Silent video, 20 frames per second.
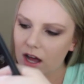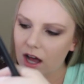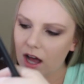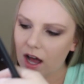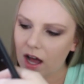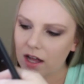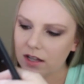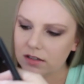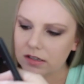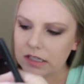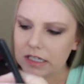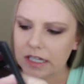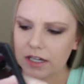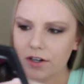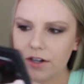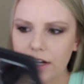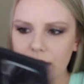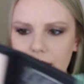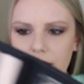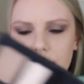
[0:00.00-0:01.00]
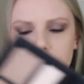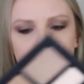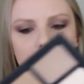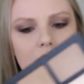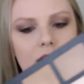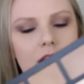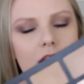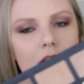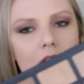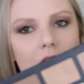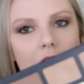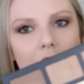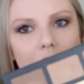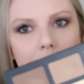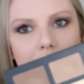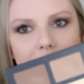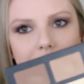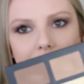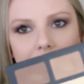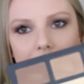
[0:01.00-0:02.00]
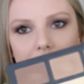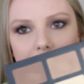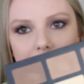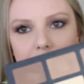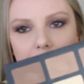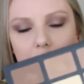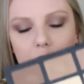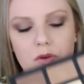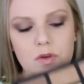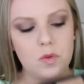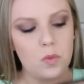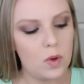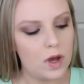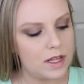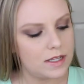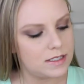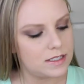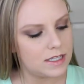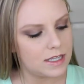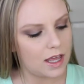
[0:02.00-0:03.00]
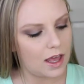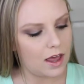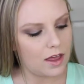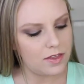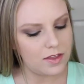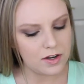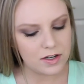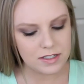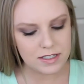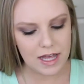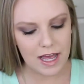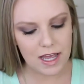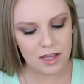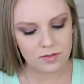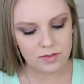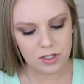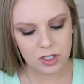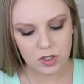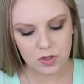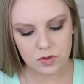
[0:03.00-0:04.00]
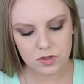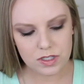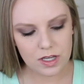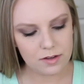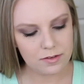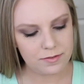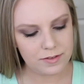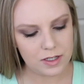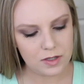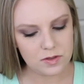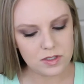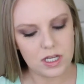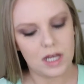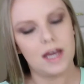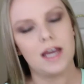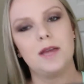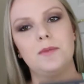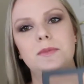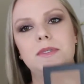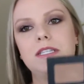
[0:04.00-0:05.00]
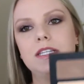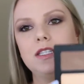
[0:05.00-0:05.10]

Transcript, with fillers: Lyric. The yellow toned ones. The others I've used a few times.